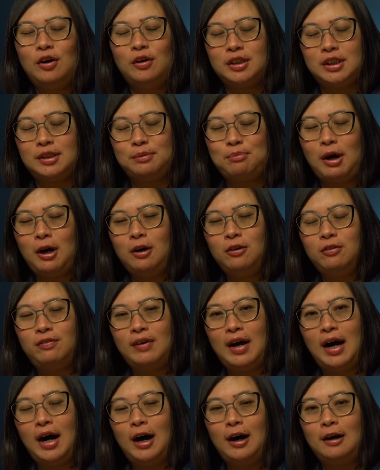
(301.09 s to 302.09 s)
or his
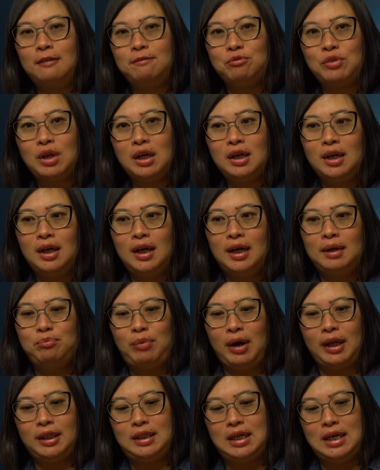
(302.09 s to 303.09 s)
mouth.
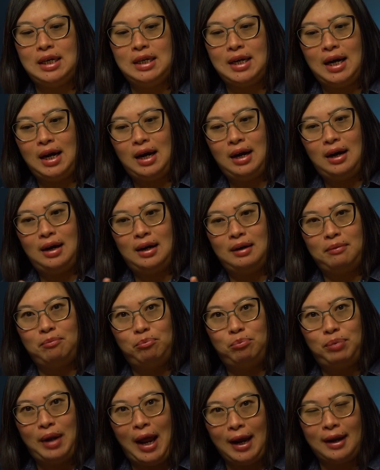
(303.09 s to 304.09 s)
But the
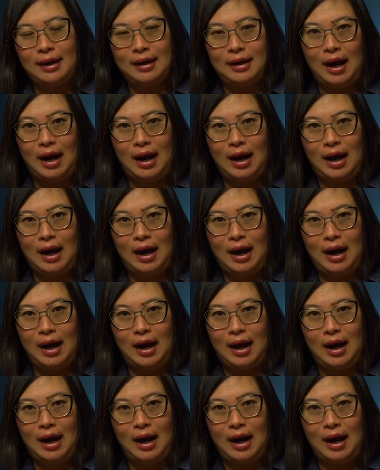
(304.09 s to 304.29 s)
black